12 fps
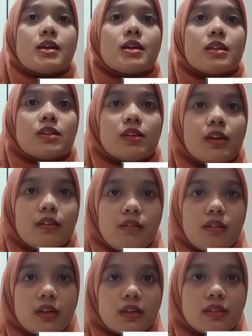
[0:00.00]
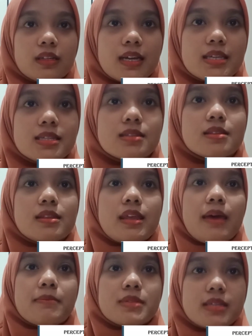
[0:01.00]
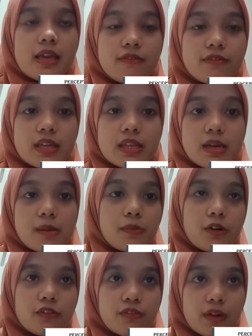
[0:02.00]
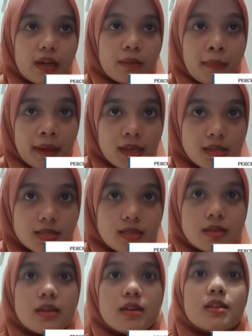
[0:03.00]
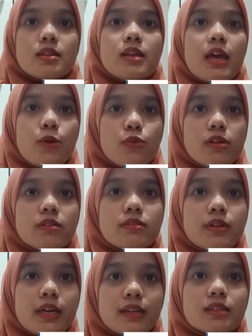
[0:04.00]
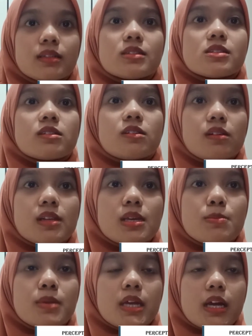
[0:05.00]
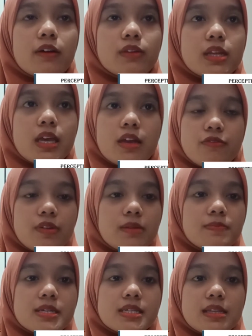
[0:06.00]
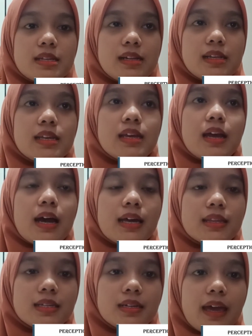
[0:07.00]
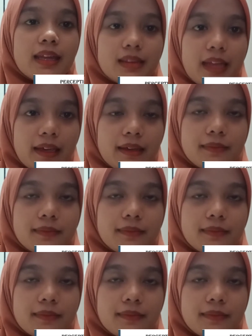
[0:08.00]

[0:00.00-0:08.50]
Not recognize themselves in the profile made, they will react strongly because they feel personally under attack.